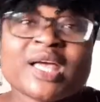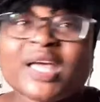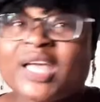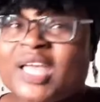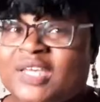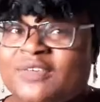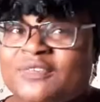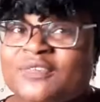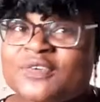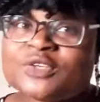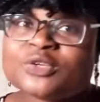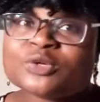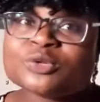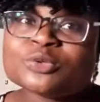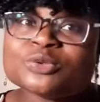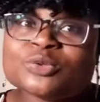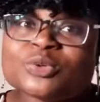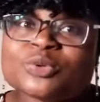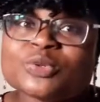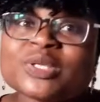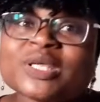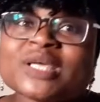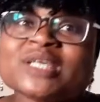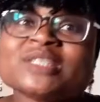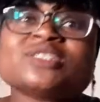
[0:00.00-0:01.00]
If you don't
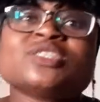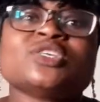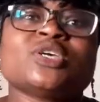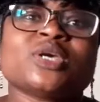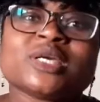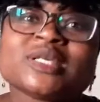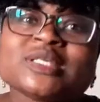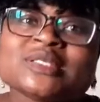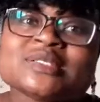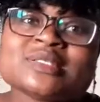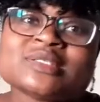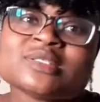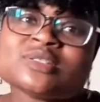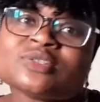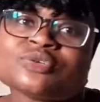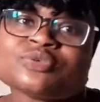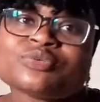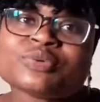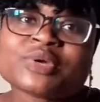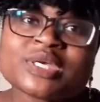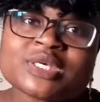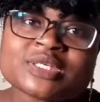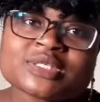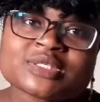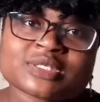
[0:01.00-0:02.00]
know this, you can still
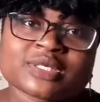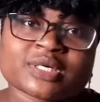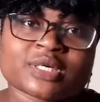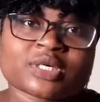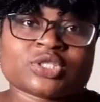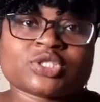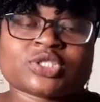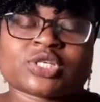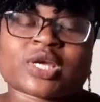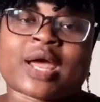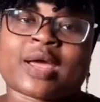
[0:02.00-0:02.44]
research.